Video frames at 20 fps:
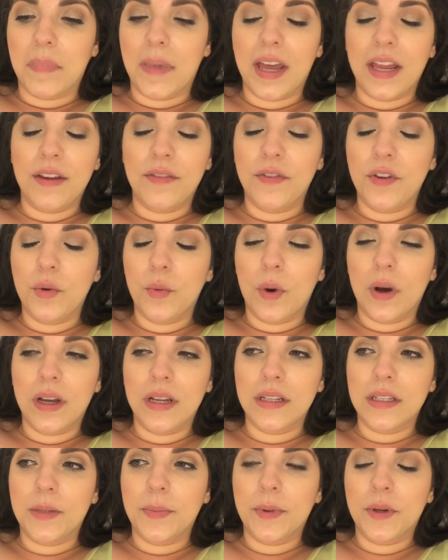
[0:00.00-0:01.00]
and if you
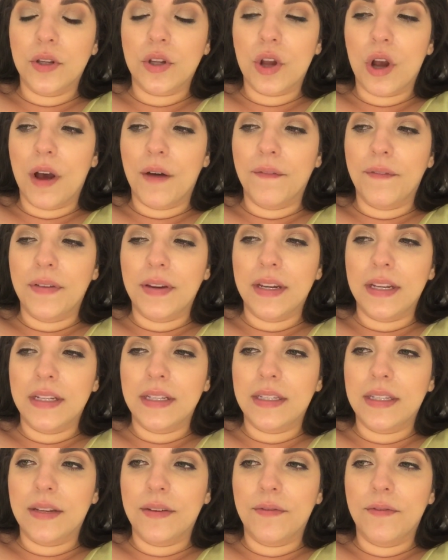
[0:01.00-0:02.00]
want to build
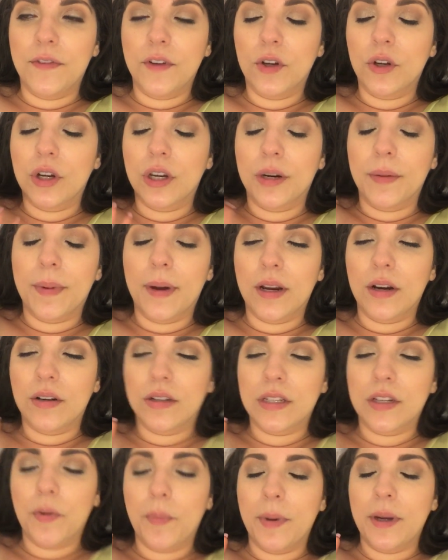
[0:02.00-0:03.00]
confidence and feel good about
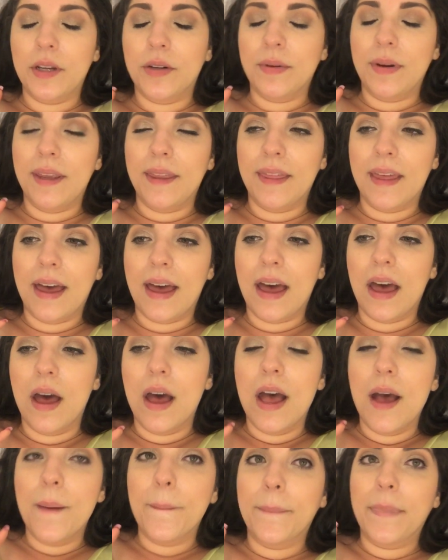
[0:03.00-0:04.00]
yourself by doing that,
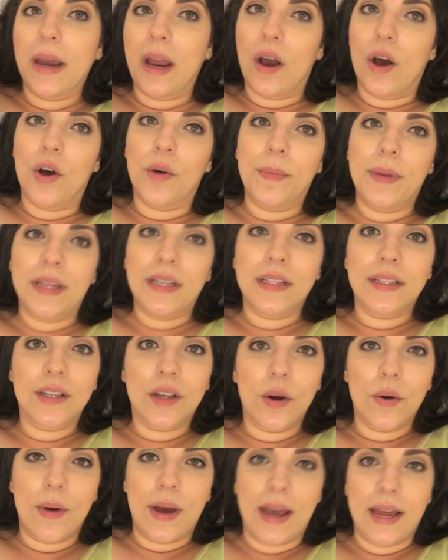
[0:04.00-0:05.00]
by all means
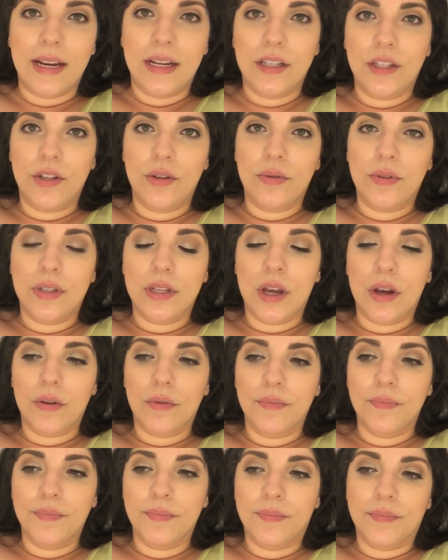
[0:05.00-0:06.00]
go ahead and do
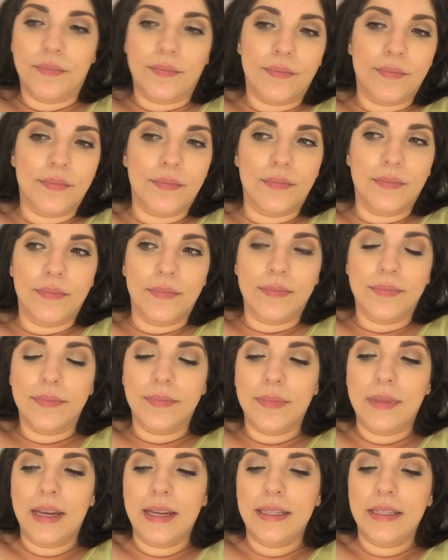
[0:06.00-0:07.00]
so.
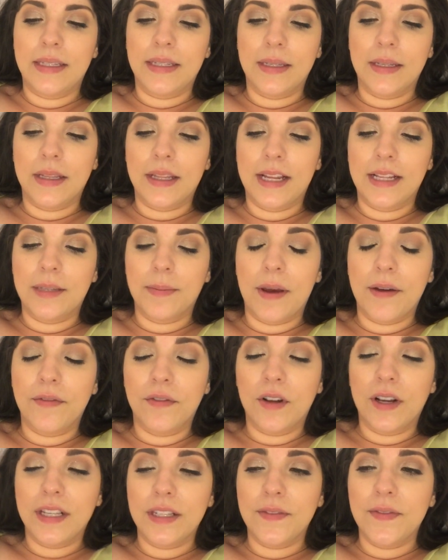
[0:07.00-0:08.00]
That's that's my
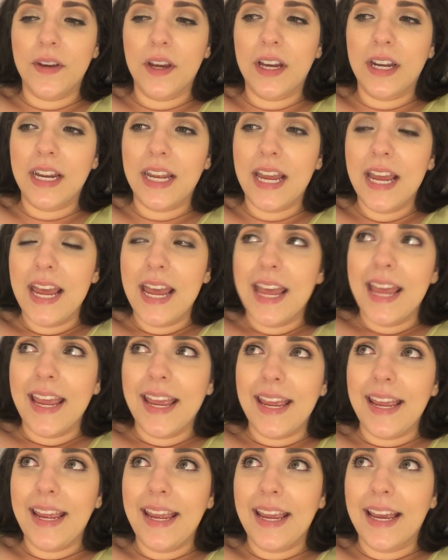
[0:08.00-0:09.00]
philosophy on it.
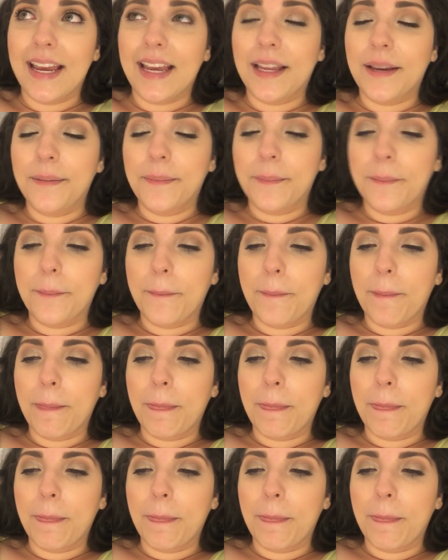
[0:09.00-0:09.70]
And